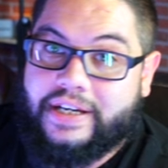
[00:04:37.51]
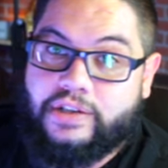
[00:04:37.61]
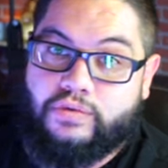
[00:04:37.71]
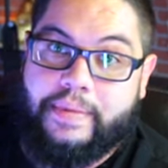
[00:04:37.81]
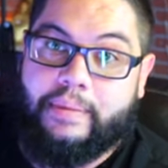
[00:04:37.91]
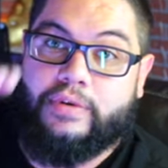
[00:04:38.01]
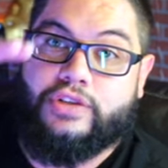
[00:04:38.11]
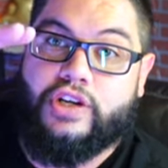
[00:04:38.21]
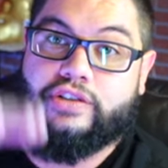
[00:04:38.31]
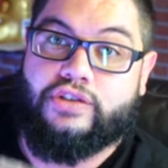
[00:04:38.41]
Because remember,
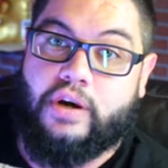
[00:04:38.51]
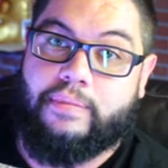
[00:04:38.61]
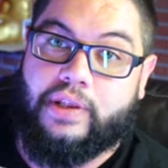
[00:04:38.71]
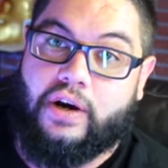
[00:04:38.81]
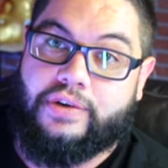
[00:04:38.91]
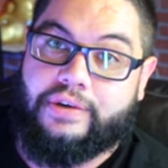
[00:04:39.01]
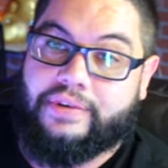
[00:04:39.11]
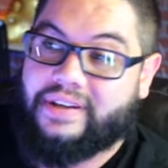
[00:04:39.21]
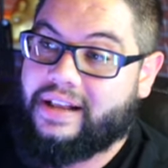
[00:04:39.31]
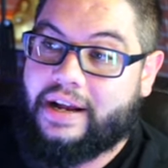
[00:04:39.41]
judges are below you,
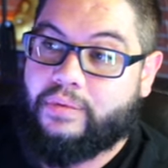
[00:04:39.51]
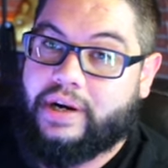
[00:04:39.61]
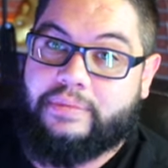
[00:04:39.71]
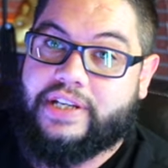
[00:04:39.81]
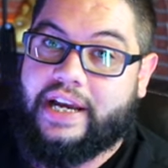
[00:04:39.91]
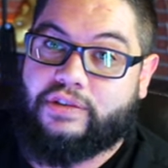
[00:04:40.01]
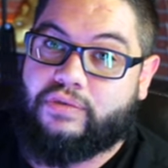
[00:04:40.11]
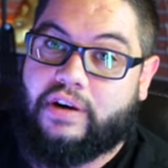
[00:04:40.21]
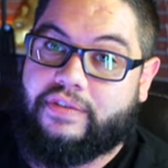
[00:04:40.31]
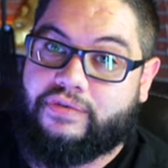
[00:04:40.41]
and a lot of what I'm saying is
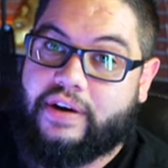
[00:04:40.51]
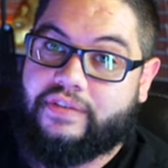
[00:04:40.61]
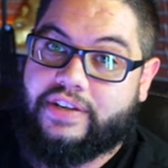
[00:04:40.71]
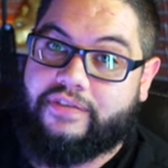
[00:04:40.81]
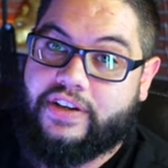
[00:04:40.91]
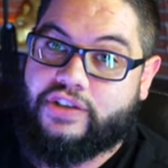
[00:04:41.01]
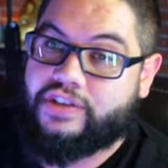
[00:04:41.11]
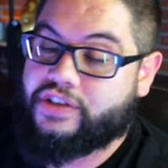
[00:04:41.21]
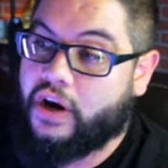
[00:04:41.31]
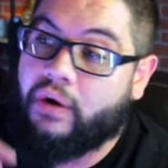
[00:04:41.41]
relevant for every
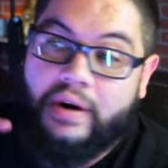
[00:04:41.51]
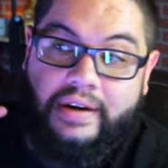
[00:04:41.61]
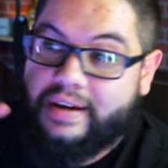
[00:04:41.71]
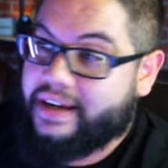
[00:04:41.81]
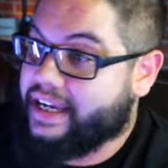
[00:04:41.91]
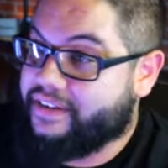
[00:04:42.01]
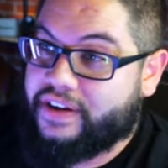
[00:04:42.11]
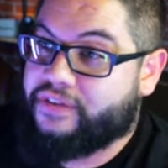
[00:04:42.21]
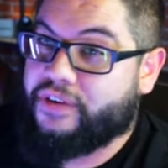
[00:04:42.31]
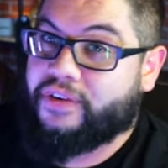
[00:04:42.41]
division. So even
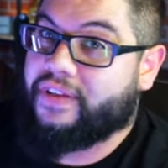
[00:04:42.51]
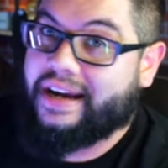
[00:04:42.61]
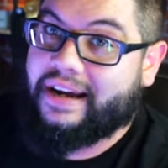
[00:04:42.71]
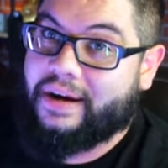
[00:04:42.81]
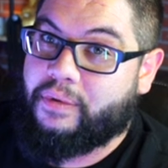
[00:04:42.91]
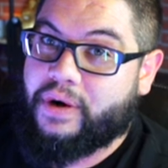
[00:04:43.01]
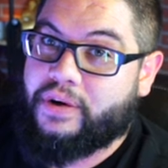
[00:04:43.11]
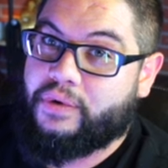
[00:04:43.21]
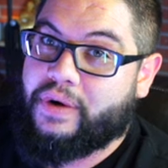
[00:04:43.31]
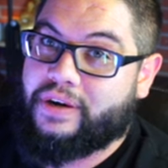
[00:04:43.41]
if you're like, I want to
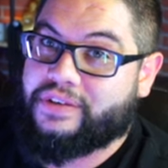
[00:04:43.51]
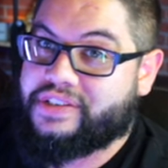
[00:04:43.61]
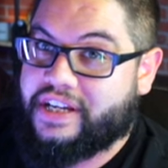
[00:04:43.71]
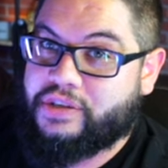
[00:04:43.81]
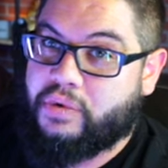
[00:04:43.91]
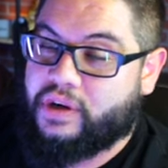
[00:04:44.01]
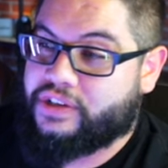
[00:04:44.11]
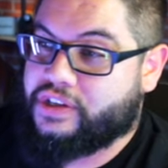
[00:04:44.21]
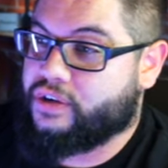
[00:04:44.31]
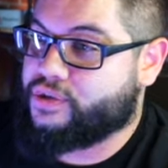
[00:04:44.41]
do wellness, get to
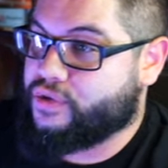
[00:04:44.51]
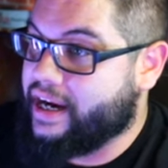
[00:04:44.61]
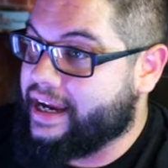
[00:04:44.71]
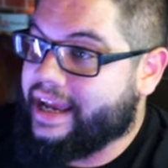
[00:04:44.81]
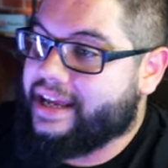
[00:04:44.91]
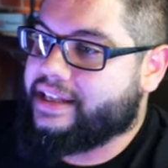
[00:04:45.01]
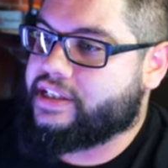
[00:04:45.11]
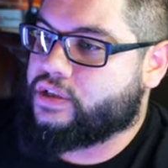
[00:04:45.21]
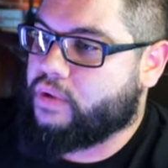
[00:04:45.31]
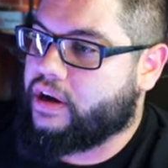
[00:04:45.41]
wellness, Coach Rye,
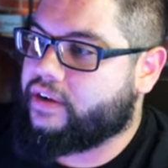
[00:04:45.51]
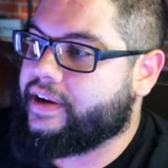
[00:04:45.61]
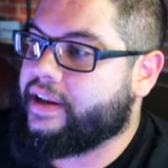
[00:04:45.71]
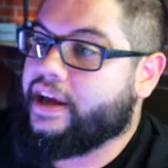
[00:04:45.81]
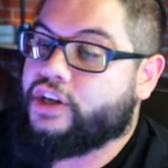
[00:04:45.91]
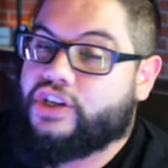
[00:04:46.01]
this is relevant.